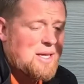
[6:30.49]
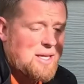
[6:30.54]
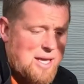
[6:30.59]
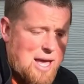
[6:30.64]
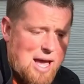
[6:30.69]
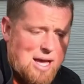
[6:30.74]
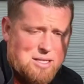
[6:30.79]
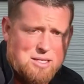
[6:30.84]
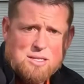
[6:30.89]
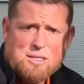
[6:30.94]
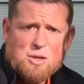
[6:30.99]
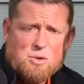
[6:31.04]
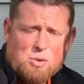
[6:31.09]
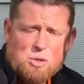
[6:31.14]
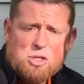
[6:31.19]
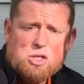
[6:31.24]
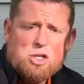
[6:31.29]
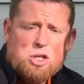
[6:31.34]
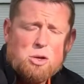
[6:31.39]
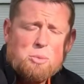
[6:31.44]
Yes, there
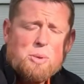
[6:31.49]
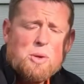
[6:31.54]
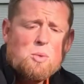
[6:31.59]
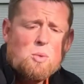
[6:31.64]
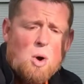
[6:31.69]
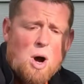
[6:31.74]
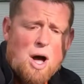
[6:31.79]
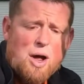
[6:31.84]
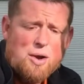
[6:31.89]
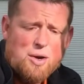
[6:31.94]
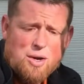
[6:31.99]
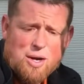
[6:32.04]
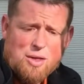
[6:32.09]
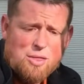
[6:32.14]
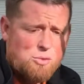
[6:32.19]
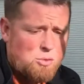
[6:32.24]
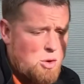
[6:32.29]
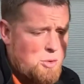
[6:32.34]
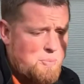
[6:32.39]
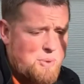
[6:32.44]
will still be water
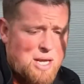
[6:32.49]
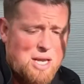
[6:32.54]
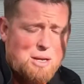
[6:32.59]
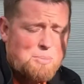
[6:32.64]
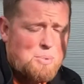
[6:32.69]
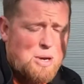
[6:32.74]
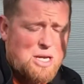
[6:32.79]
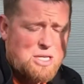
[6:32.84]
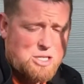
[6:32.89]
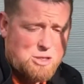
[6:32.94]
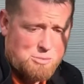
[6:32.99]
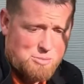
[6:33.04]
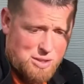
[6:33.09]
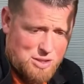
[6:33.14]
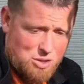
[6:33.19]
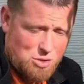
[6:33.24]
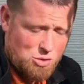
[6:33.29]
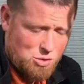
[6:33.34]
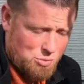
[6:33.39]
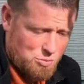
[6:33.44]
and there won't be any pressure,
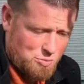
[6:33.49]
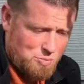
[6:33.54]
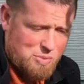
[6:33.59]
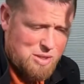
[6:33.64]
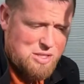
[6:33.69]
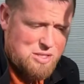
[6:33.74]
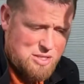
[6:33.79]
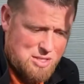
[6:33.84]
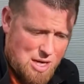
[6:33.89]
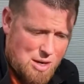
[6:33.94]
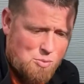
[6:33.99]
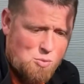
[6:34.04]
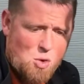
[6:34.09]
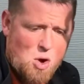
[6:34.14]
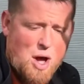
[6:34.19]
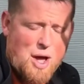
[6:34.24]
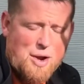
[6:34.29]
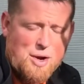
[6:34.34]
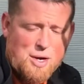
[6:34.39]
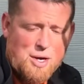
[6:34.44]
but there will be some
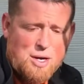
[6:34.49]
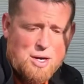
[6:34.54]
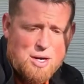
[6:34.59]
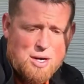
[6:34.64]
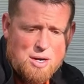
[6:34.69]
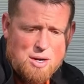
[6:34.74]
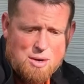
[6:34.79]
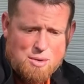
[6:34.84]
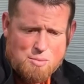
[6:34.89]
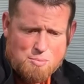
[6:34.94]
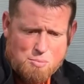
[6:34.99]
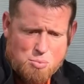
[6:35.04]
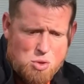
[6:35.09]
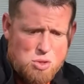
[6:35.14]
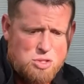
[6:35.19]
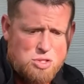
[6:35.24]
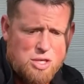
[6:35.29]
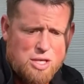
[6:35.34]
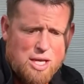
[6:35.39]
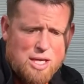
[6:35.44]
water
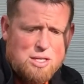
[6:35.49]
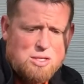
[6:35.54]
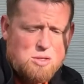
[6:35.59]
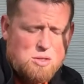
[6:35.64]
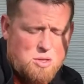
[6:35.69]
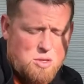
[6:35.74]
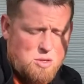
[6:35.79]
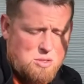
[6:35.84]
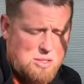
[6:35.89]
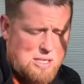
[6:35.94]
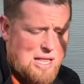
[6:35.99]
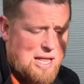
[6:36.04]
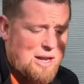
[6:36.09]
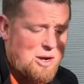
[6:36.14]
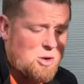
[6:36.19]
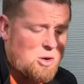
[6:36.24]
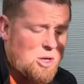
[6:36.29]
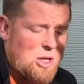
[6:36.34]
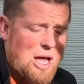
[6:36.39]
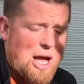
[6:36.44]
pushing into those
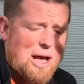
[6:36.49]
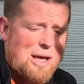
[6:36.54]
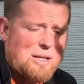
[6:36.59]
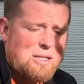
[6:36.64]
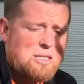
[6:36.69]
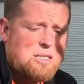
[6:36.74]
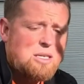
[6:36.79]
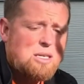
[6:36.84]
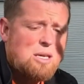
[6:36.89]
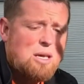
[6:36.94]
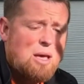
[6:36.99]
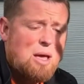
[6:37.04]
lateral lines.